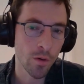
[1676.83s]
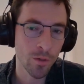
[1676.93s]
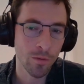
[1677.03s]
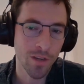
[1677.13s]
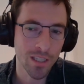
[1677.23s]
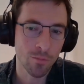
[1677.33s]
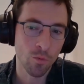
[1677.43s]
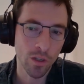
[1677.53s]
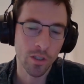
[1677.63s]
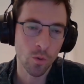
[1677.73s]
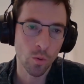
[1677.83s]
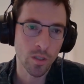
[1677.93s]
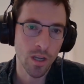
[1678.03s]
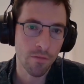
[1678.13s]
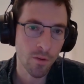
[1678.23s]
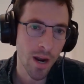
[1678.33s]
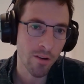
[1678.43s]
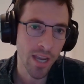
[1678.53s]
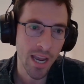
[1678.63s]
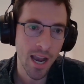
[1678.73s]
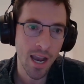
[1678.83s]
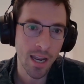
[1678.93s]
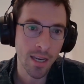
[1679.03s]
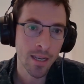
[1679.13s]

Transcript: and we've got some really cool stuff around AI,